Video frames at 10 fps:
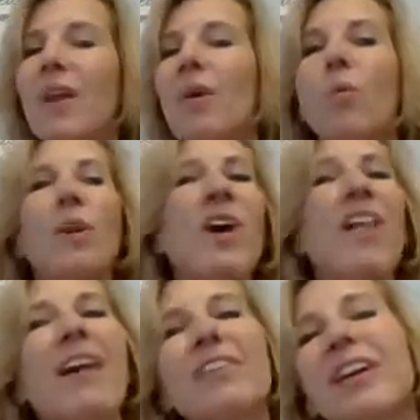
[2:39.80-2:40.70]
We all
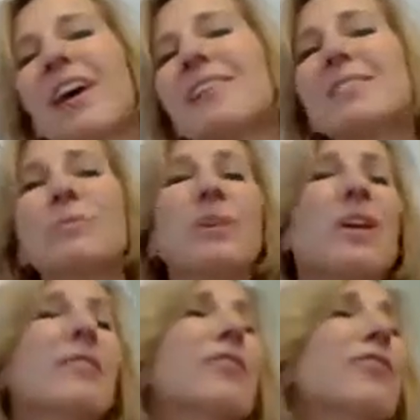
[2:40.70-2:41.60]
have a cousin, we
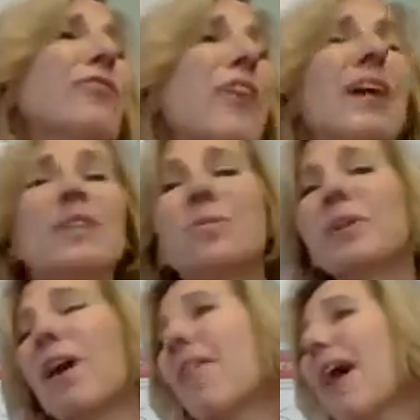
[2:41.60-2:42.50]
all have a friend, we
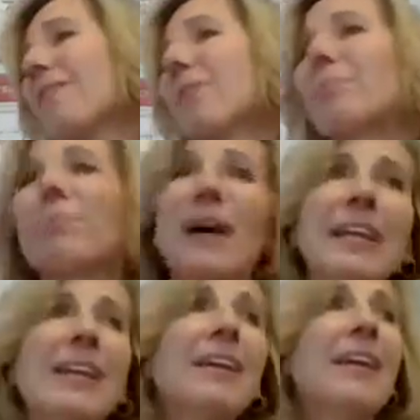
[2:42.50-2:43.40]
all have a
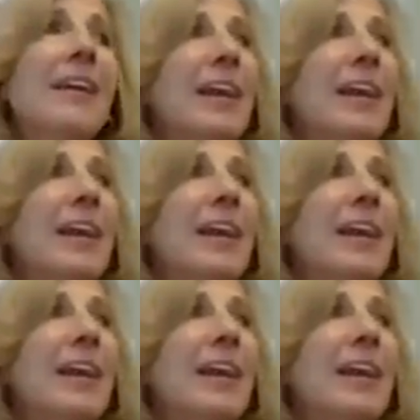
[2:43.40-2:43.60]
buddy,